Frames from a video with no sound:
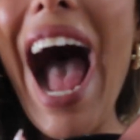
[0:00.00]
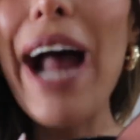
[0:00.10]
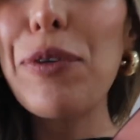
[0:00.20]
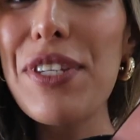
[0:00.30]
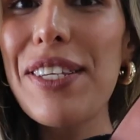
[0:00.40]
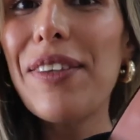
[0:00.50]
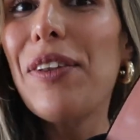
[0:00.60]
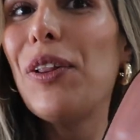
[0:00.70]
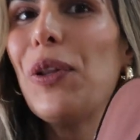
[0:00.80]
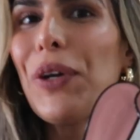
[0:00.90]
I was
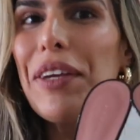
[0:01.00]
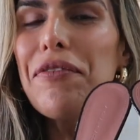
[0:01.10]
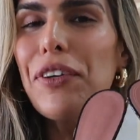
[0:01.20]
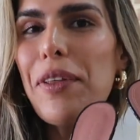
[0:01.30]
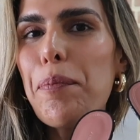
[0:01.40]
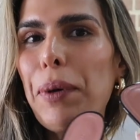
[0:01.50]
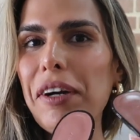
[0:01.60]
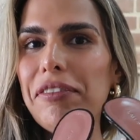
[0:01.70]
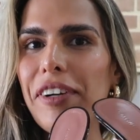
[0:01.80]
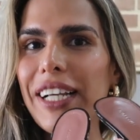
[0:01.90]
looking for the
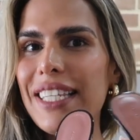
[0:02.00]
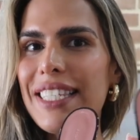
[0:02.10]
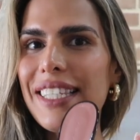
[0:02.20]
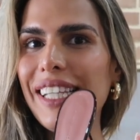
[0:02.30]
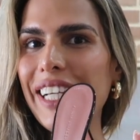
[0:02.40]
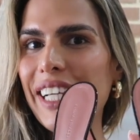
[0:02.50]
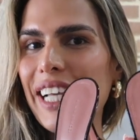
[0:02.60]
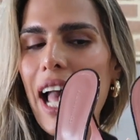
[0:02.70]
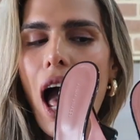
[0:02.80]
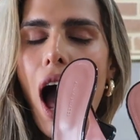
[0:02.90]
perfect
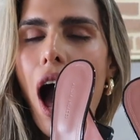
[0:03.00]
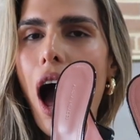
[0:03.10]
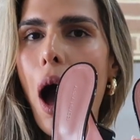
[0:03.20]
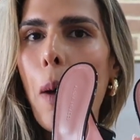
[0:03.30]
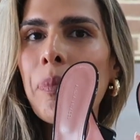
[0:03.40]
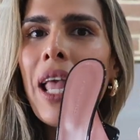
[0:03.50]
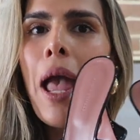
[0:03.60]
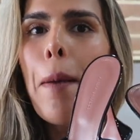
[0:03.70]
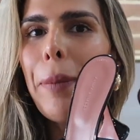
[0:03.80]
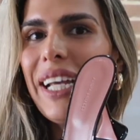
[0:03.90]
sleek
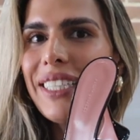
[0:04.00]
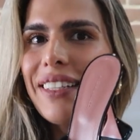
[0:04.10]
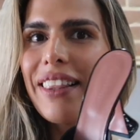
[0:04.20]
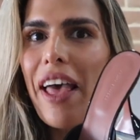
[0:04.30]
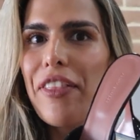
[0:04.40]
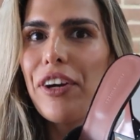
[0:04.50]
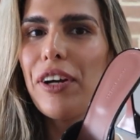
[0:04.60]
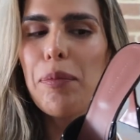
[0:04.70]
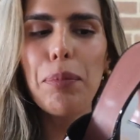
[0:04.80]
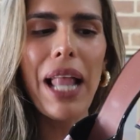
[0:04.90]
patent
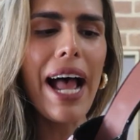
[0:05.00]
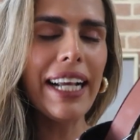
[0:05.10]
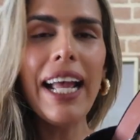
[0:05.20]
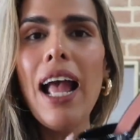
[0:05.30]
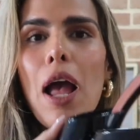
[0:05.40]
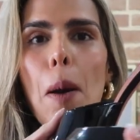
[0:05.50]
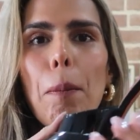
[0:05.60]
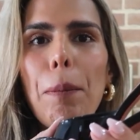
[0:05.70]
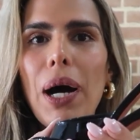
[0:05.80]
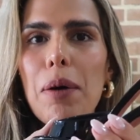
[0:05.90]
leather black
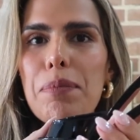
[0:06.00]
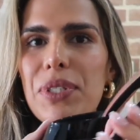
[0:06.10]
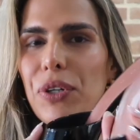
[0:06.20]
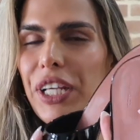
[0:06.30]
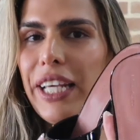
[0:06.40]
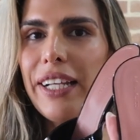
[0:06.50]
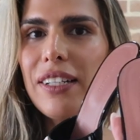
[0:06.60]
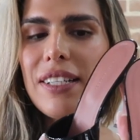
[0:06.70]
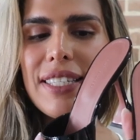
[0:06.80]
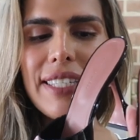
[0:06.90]
pumps or
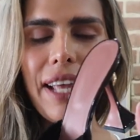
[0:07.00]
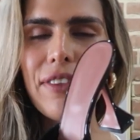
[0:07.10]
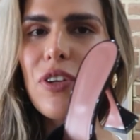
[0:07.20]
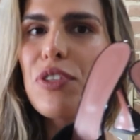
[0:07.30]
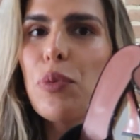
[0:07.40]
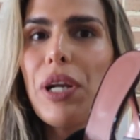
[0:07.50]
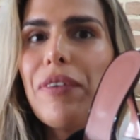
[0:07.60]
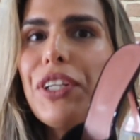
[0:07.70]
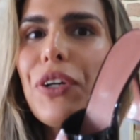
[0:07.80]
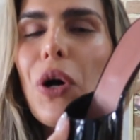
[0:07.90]
heels, sandals,
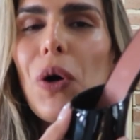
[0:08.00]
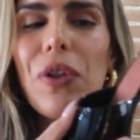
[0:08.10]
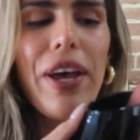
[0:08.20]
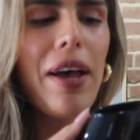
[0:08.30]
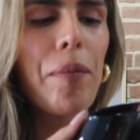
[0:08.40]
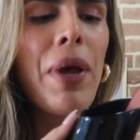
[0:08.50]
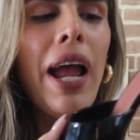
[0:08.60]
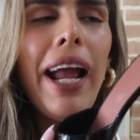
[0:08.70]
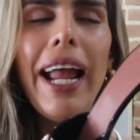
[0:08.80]
whatever you call them.